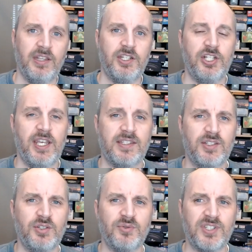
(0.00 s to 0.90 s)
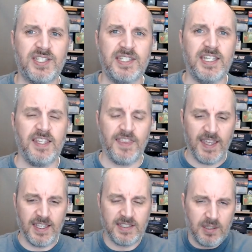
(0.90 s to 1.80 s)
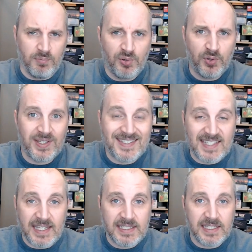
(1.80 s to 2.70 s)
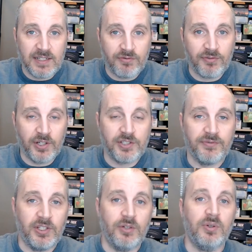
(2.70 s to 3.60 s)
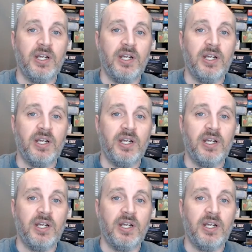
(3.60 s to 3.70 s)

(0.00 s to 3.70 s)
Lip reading: The chance to see things presented in front of you